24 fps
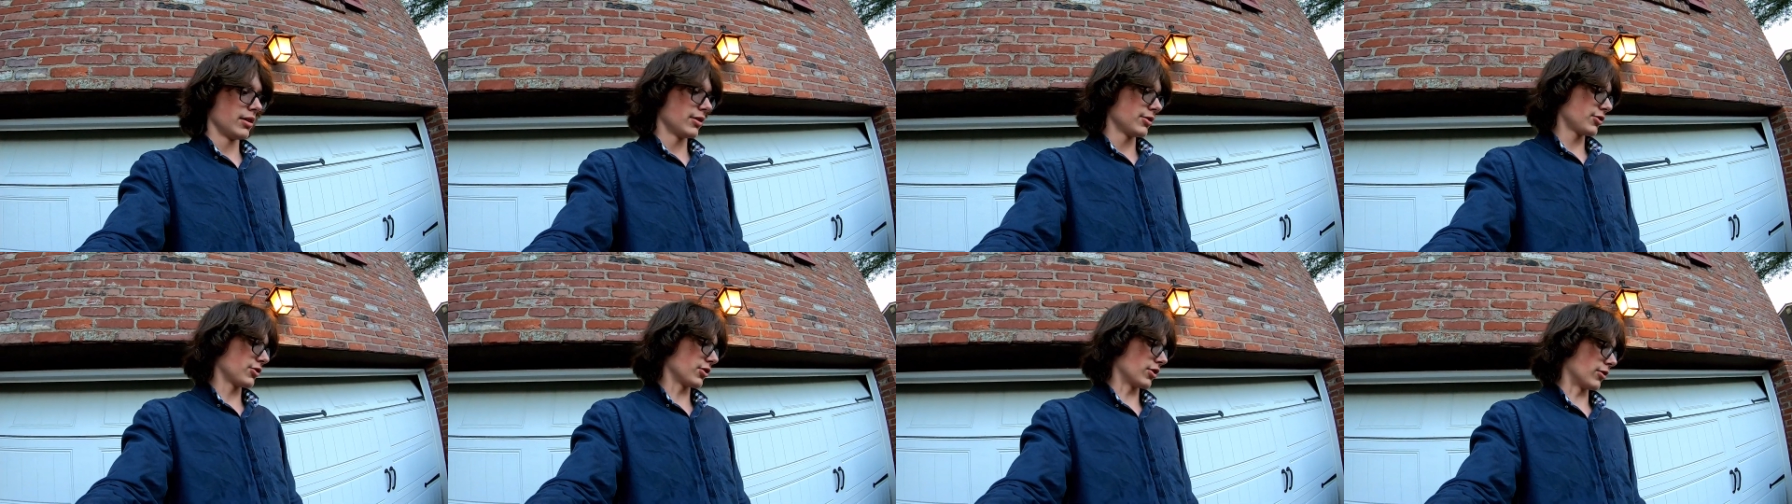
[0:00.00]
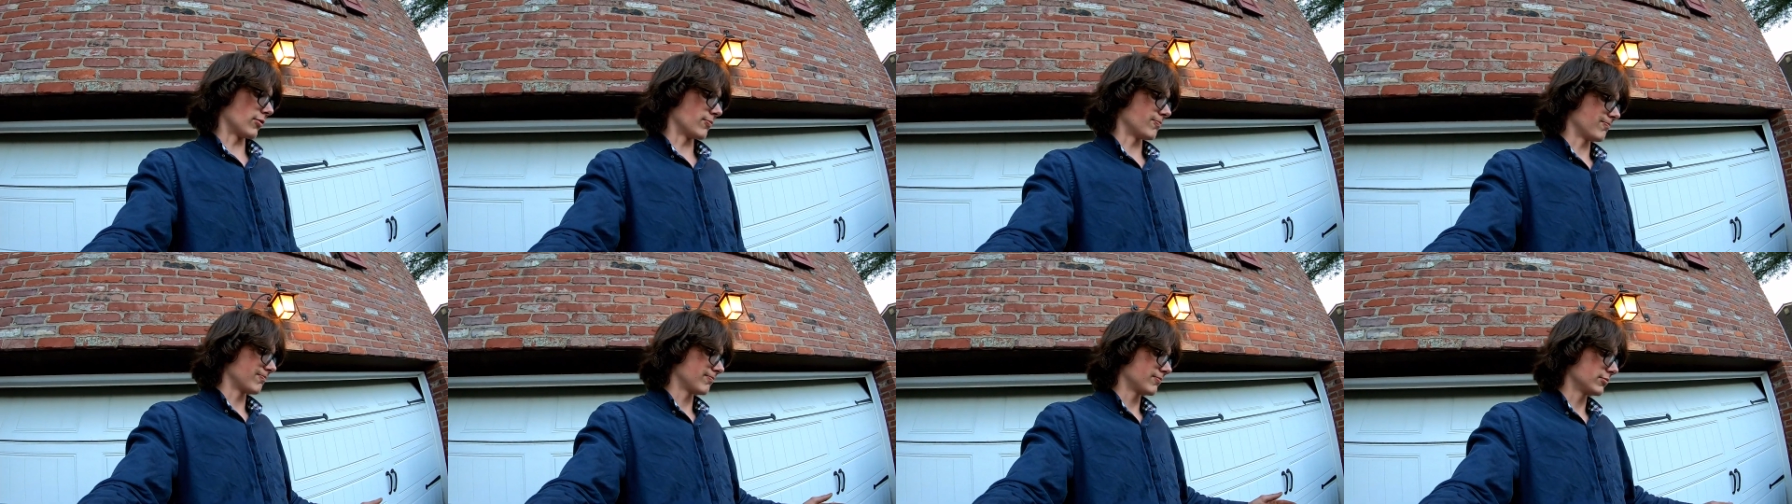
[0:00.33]

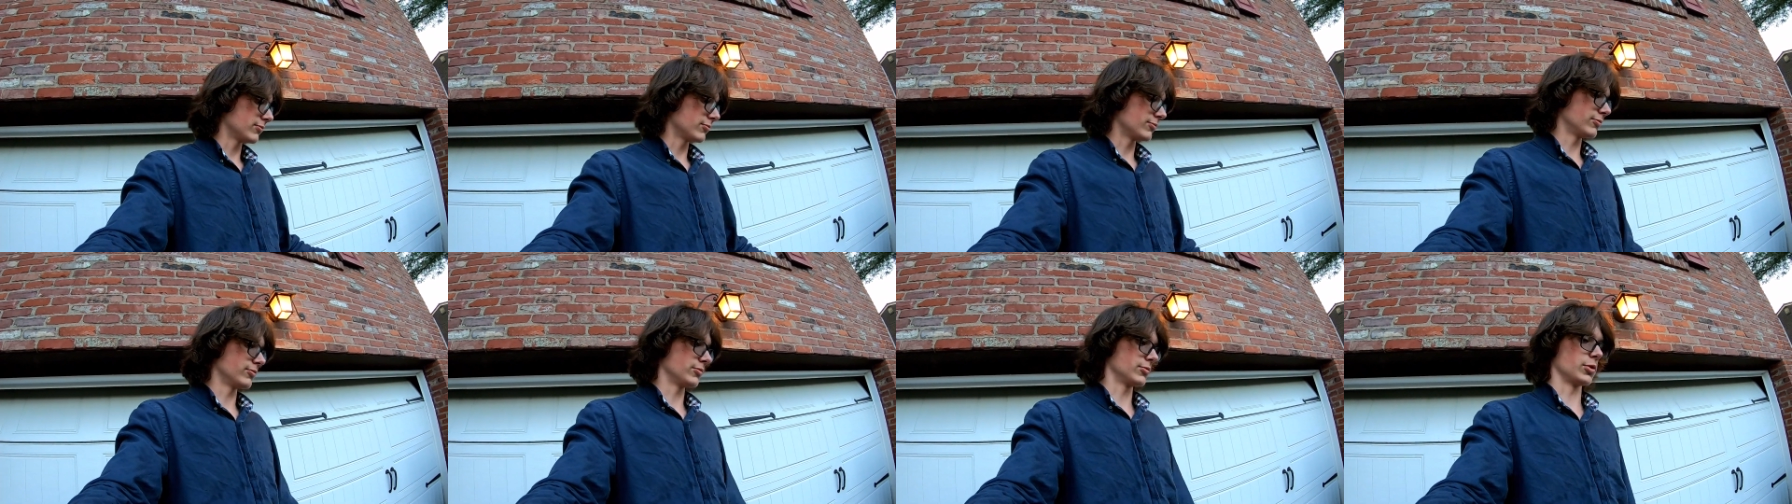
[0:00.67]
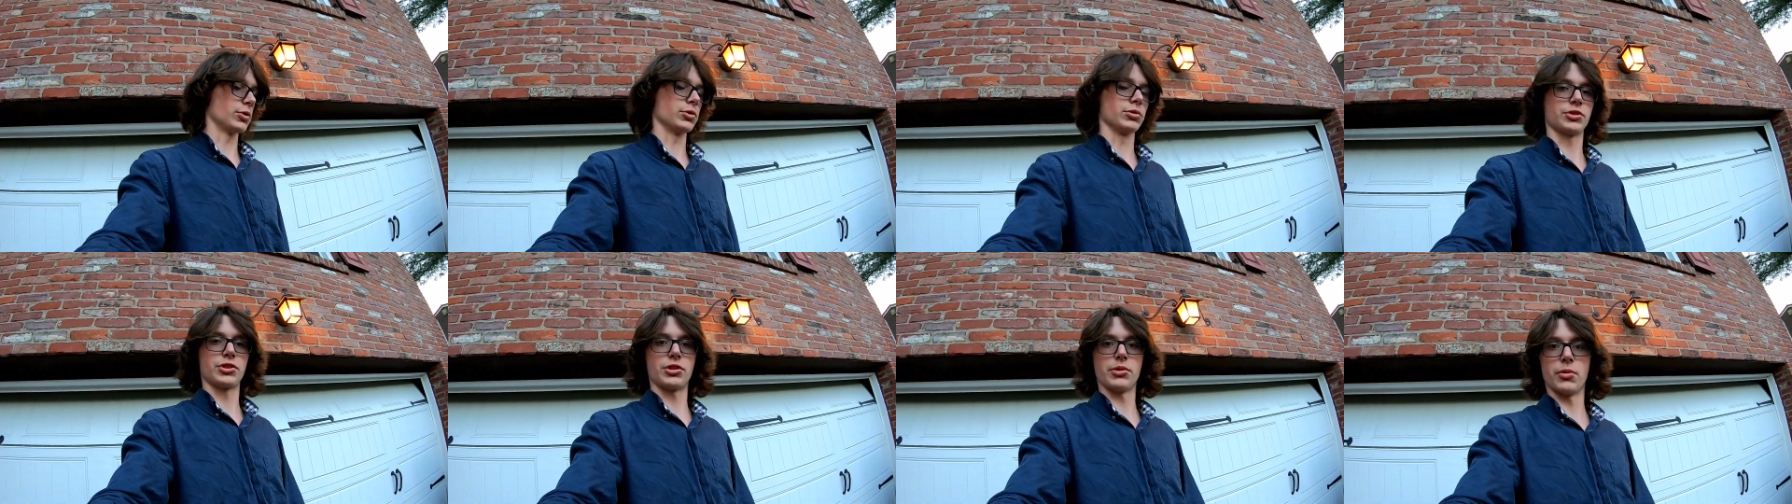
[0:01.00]
So
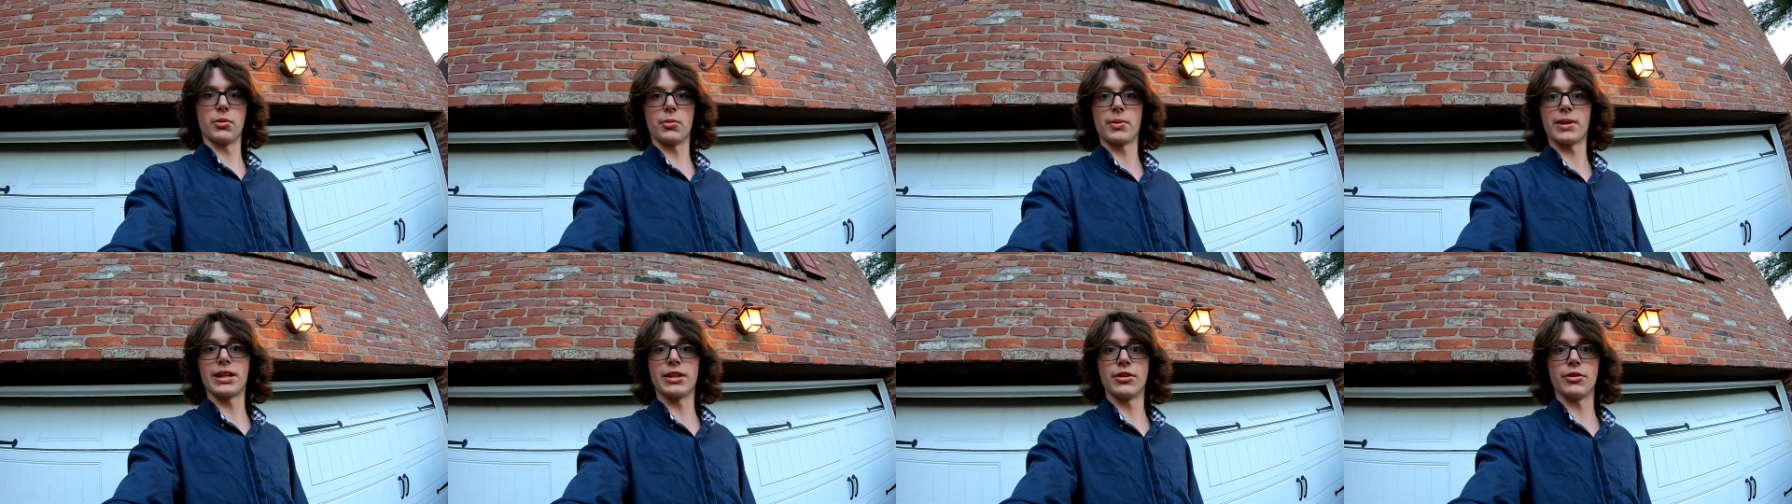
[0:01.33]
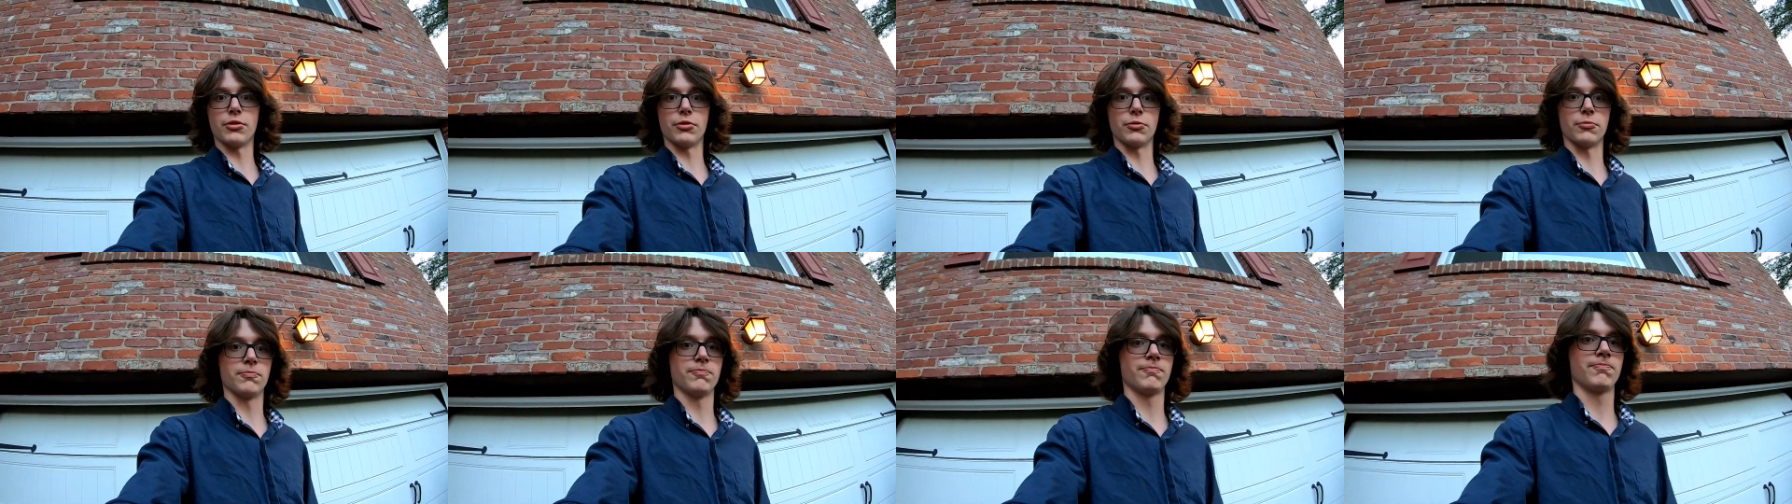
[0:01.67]
we'll see what we can do.